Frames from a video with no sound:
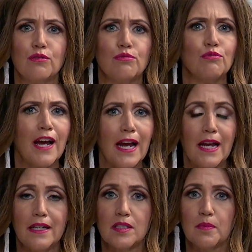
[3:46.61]

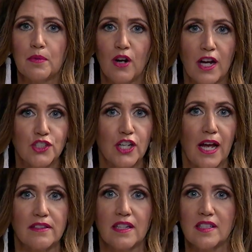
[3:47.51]
great project,